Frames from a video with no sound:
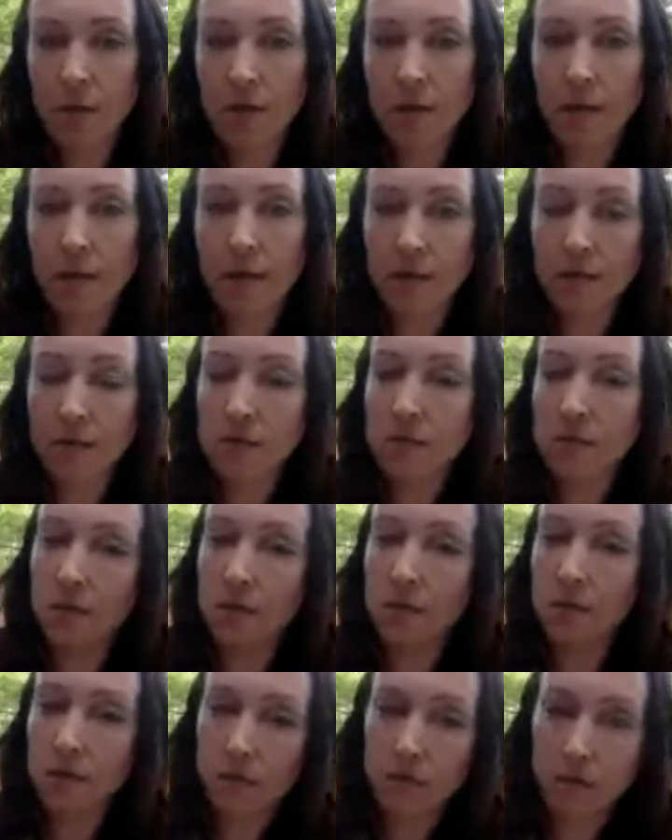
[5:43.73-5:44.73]
and that is
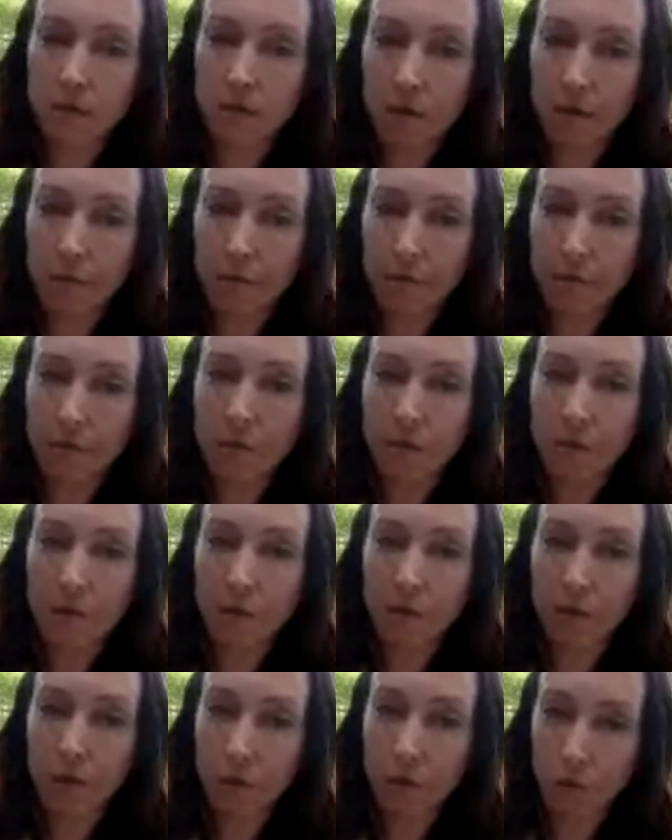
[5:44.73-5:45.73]
the
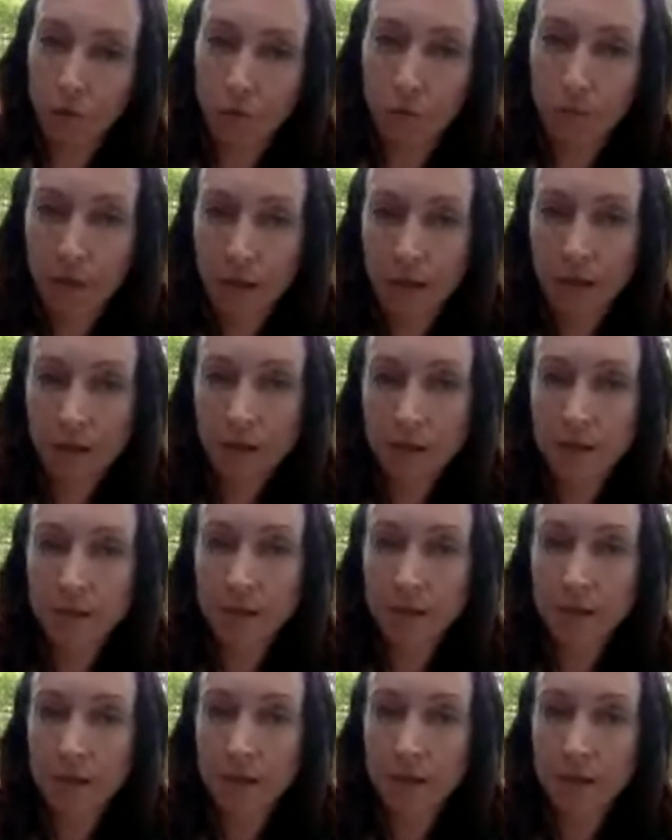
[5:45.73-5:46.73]
Google
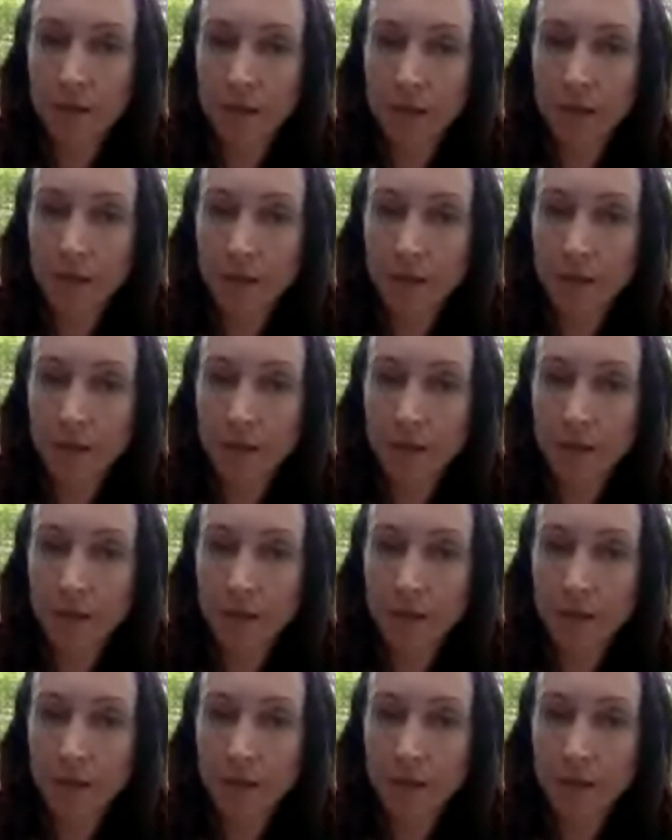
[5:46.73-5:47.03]
Plus